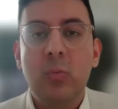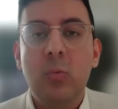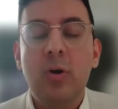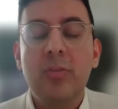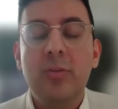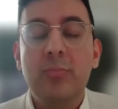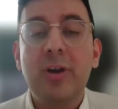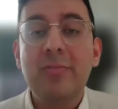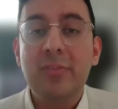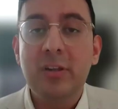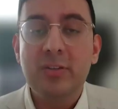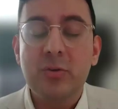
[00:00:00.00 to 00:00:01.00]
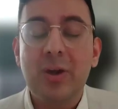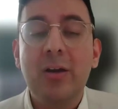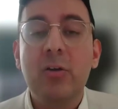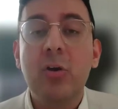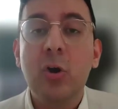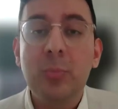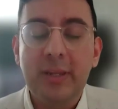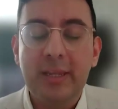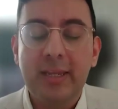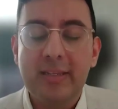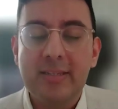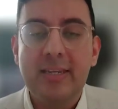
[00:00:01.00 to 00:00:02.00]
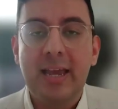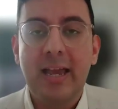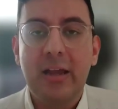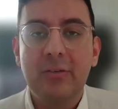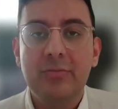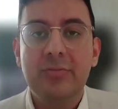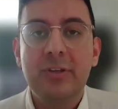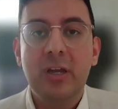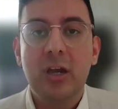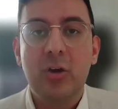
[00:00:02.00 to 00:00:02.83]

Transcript: what the prevalence or how common it is to have